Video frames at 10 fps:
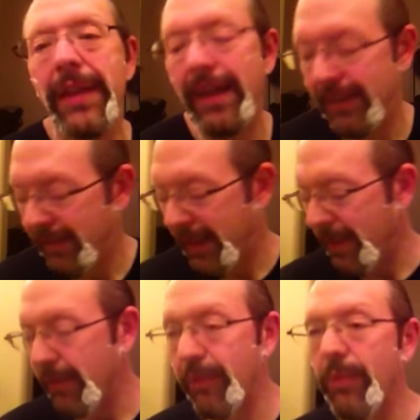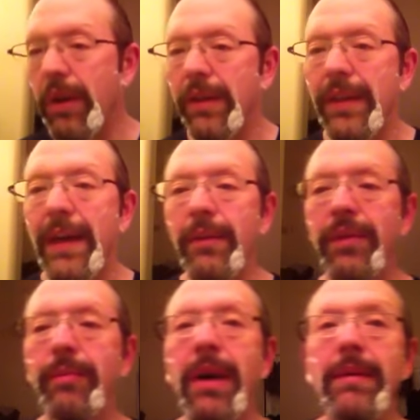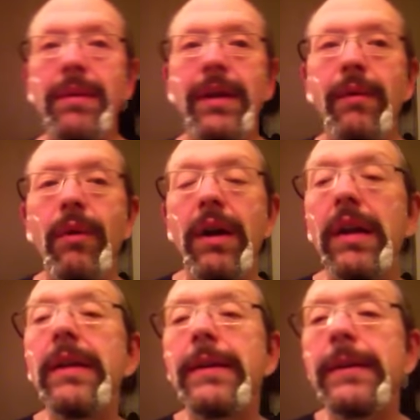that was probably one.